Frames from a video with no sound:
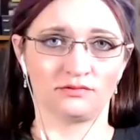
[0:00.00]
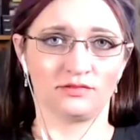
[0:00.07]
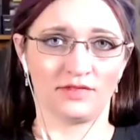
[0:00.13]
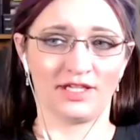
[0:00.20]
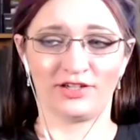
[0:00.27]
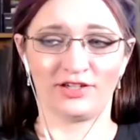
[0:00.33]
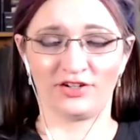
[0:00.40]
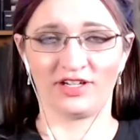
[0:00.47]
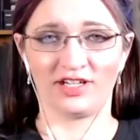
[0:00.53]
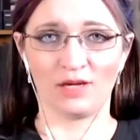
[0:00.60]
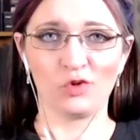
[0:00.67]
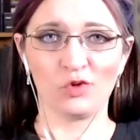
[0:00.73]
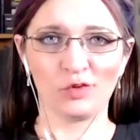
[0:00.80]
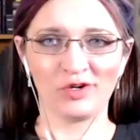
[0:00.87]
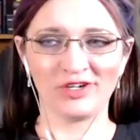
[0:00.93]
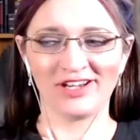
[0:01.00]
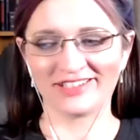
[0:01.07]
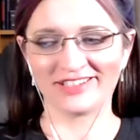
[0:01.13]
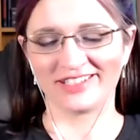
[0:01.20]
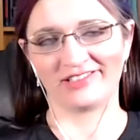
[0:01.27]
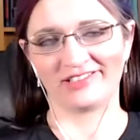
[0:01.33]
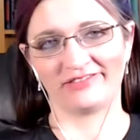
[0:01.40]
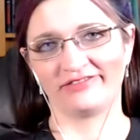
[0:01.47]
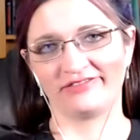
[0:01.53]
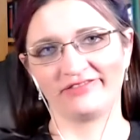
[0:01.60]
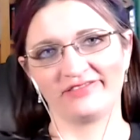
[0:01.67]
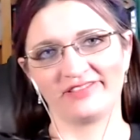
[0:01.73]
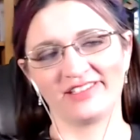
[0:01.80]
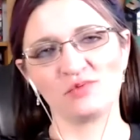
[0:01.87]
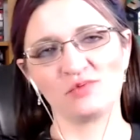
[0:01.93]
I agree. And more productive.
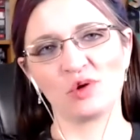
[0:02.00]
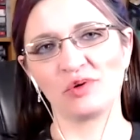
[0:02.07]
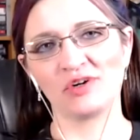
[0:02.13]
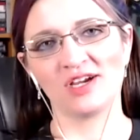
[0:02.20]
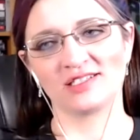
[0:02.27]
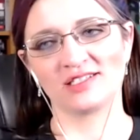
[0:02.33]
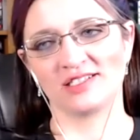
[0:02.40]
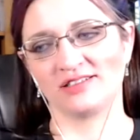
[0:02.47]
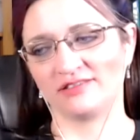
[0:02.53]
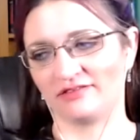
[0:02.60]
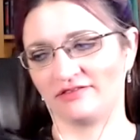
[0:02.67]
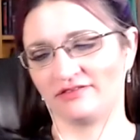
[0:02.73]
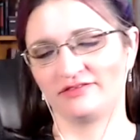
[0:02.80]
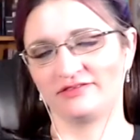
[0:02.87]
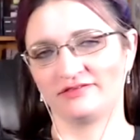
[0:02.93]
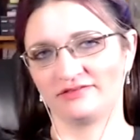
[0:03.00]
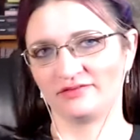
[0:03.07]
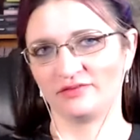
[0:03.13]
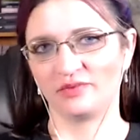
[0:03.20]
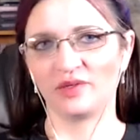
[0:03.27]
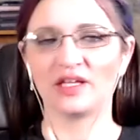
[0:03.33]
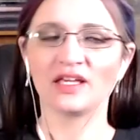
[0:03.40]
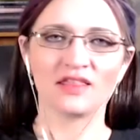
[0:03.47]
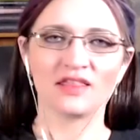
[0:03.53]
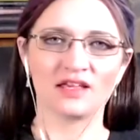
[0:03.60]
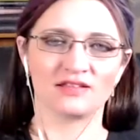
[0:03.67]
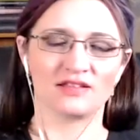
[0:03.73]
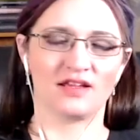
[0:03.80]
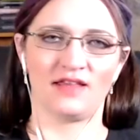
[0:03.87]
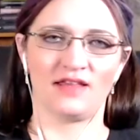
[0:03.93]
It's more productive. Can get
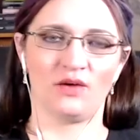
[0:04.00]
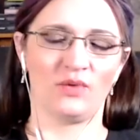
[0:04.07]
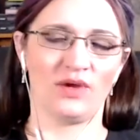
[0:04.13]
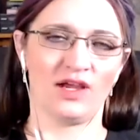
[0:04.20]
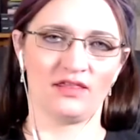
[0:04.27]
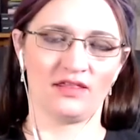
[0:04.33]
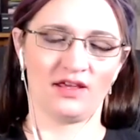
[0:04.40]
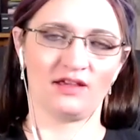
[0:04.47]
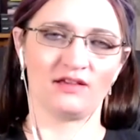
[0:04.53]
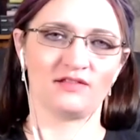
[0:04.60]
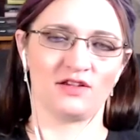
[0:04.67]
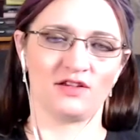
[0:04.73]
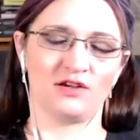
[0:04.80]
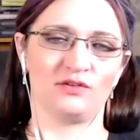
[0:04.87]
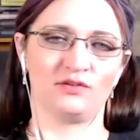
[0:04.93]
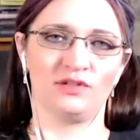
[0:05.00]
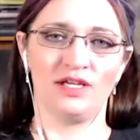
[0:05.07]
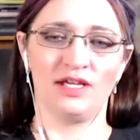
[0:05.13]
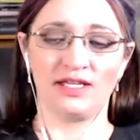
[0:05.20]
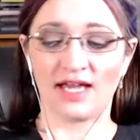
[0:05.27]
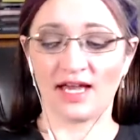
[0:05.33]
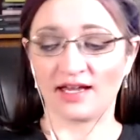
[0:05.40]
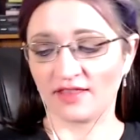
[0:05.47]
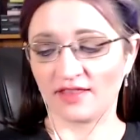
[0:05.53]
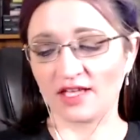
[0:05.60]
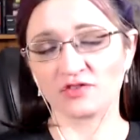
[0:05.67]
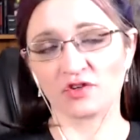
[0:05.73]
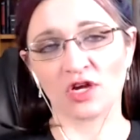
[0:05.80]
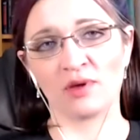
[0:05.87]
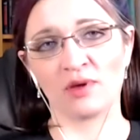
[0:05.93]
things done that way, I think. So yeah, thanks
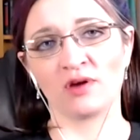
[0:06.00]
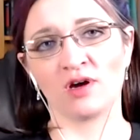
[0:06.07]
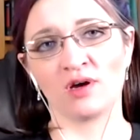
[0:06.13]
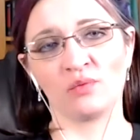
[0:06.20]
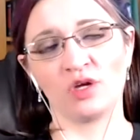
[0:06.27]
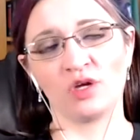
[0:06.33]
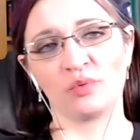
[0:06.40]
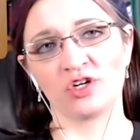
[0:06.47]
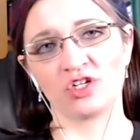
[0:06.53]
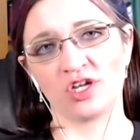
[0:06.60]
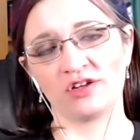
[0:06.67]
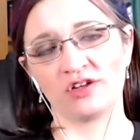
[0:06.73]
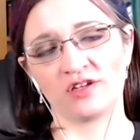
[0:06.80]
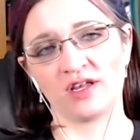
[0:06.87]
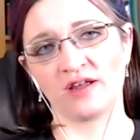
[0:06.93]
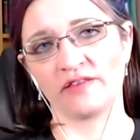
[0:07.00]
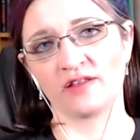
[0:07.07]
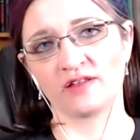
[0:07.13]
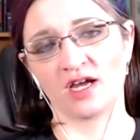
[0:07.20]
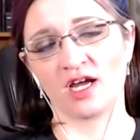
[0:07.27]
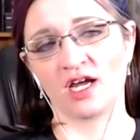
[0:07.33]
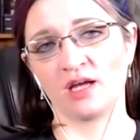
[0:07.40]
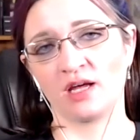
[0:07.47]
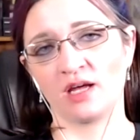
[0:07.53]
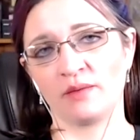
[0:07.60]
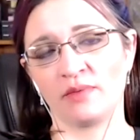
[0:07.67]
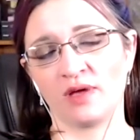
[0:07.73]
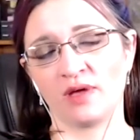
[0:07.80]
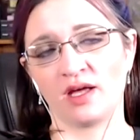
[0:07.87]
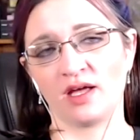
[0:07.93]
for coming on. We appreciate you taking the time,
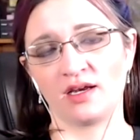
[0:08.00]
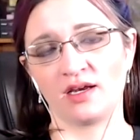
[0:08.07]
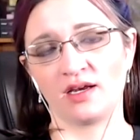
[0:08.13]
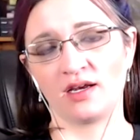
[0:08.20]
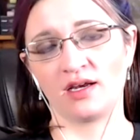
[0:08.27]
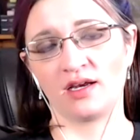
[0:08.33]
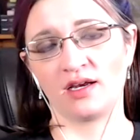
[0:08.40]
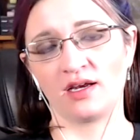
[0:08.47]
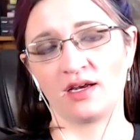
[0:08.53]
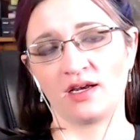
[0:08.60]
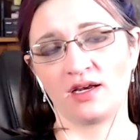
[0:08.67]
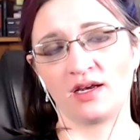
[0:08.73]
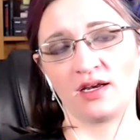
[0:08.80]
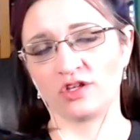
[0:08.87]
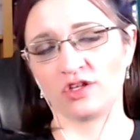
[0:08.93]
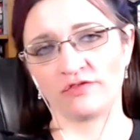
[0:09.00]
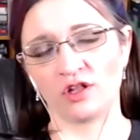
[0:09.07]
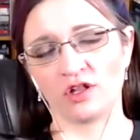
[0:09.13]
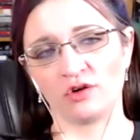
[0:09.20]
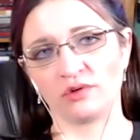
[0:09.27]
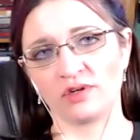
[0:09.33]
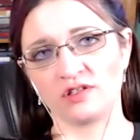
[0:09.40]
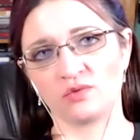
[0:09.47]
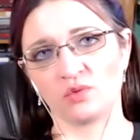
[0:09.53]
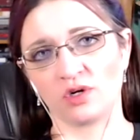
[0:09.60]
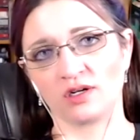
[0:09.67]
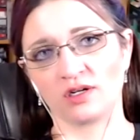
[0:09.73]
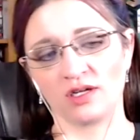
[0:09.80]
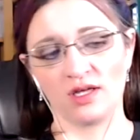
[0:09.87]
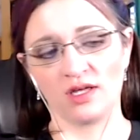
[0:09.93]
and everybody make sure that you follow Reed's
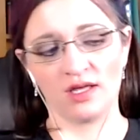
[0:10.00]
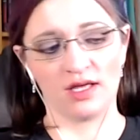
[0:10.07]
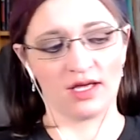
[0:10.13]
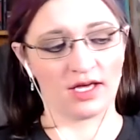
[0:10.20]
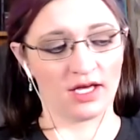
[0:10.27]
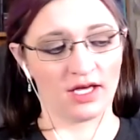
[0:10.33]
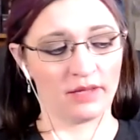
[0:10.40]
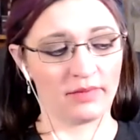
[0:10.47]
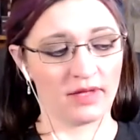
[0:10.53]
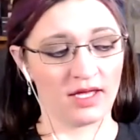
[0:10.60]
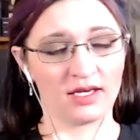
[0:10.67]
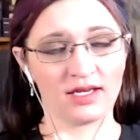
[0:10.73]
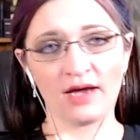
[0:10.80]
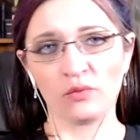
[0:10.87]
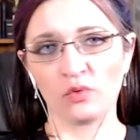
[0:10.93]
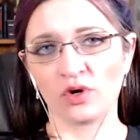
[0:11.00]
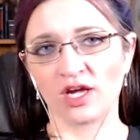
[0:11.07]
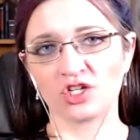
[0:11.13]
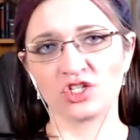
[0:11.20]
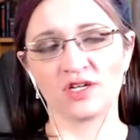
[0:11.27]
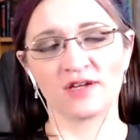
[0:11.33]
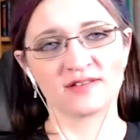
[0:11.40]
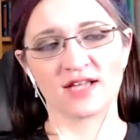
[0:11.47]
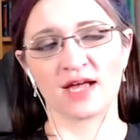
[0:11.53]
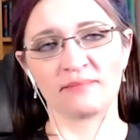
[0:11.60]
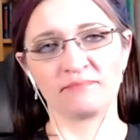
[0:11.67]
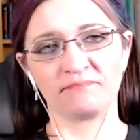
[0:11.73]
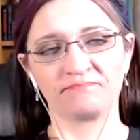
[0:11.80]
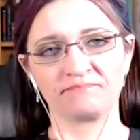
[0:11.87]
work. And yeah, we'll catch you next time.